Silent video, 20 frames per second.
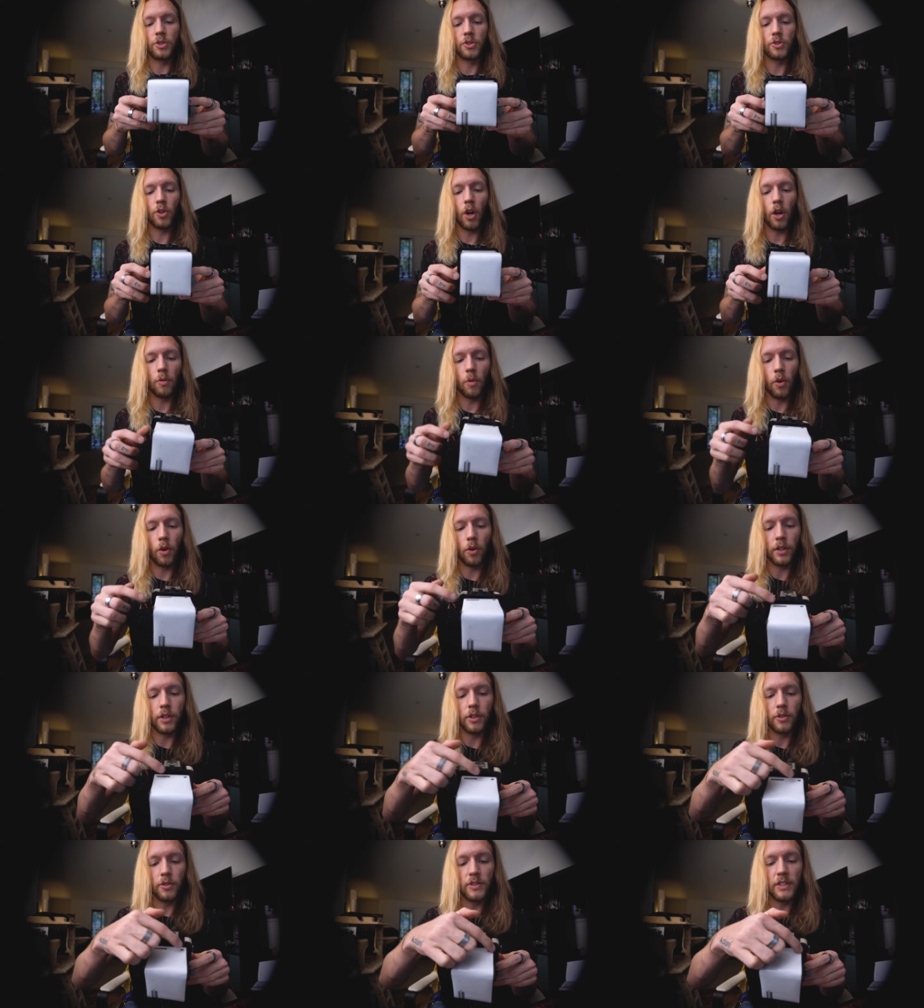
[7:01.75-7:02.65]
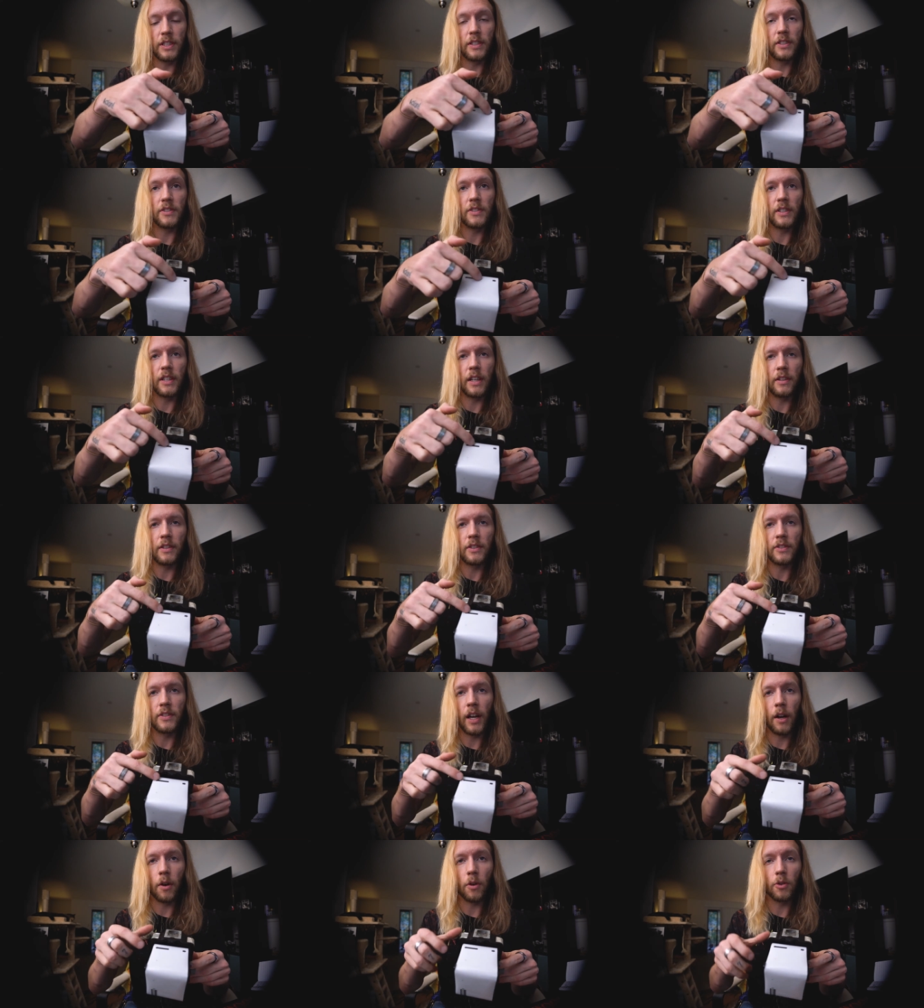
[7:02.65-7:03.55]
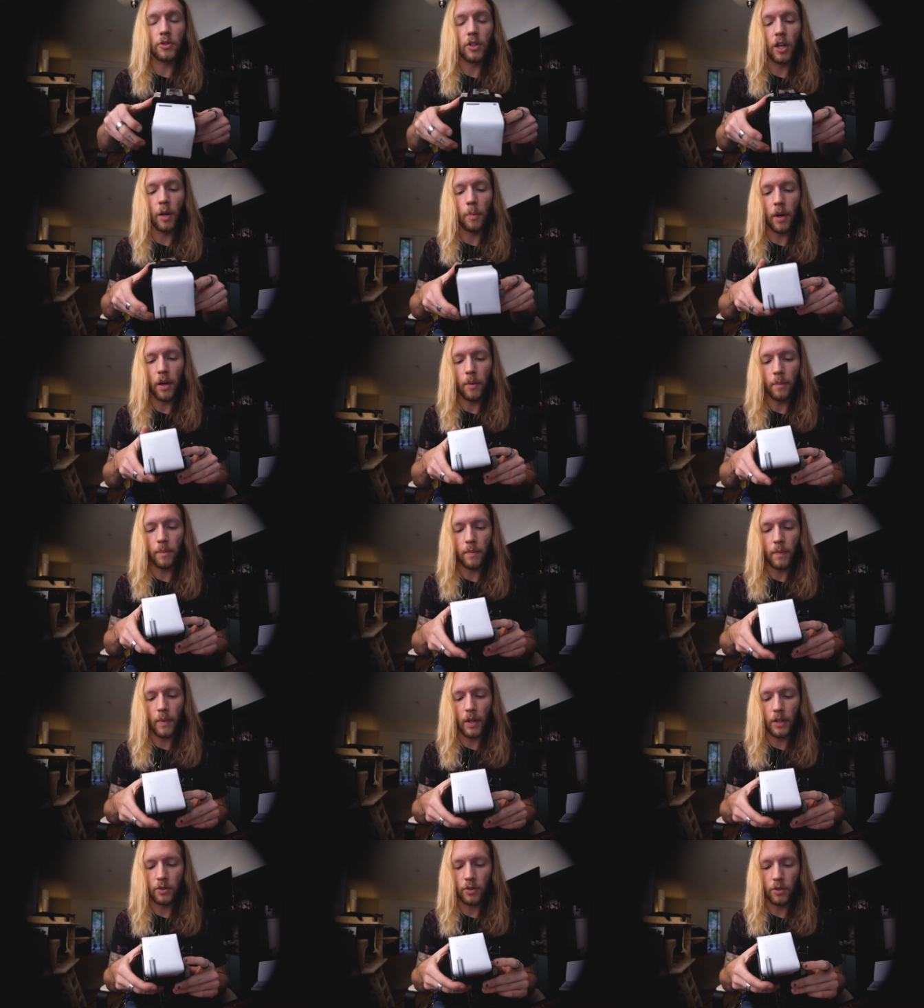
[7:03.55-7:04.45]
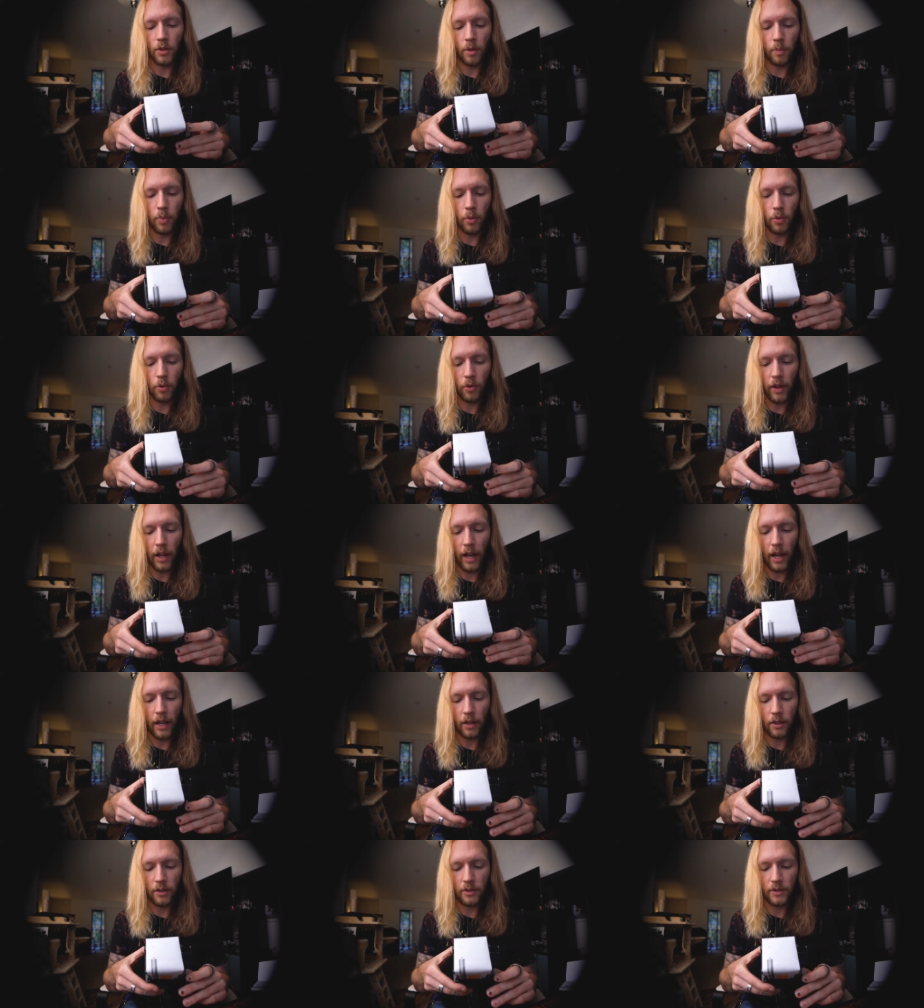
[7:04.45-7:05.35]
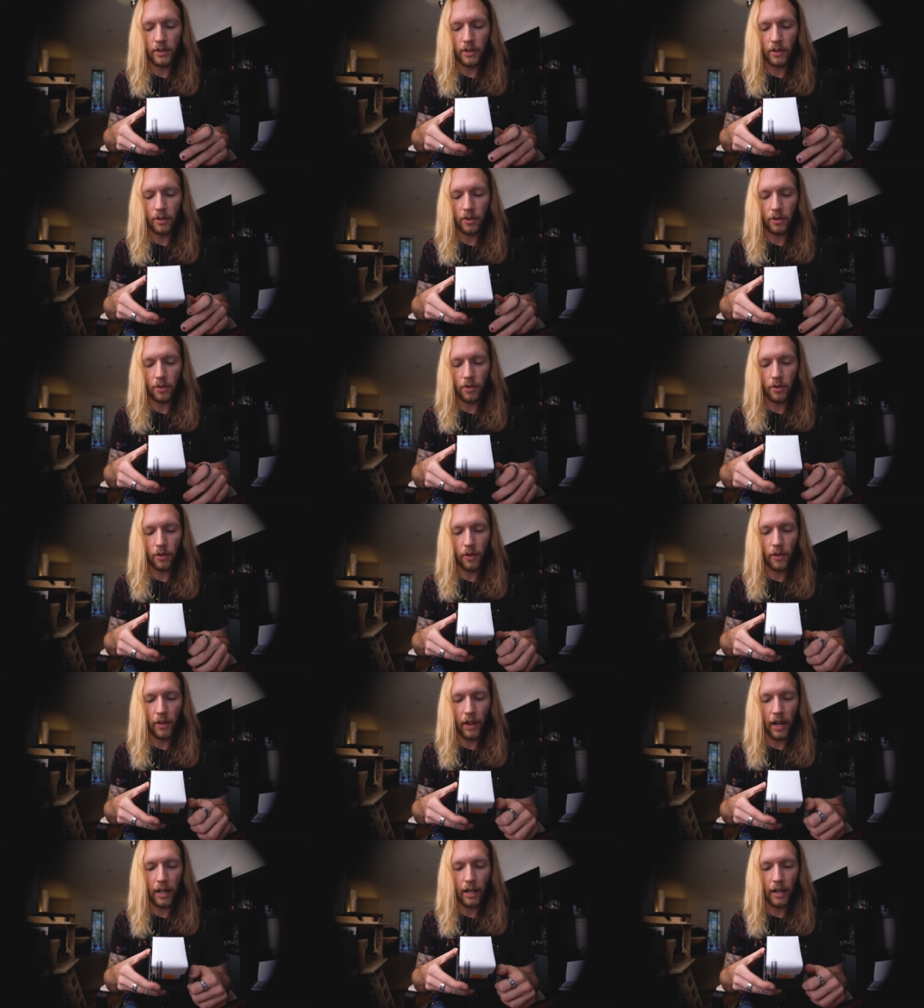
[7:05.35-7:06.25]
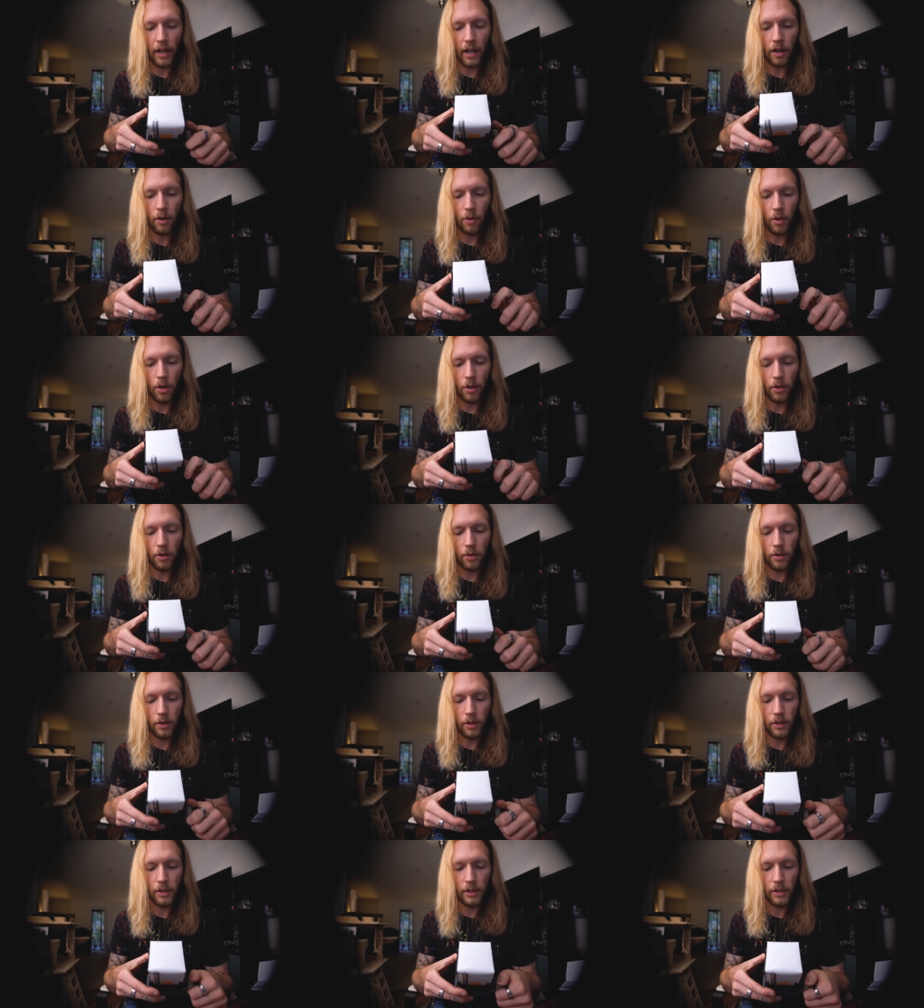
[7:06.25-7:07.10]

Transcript: you start rolling, you'll see these arrows come up, and you're gonna pull that until that arrow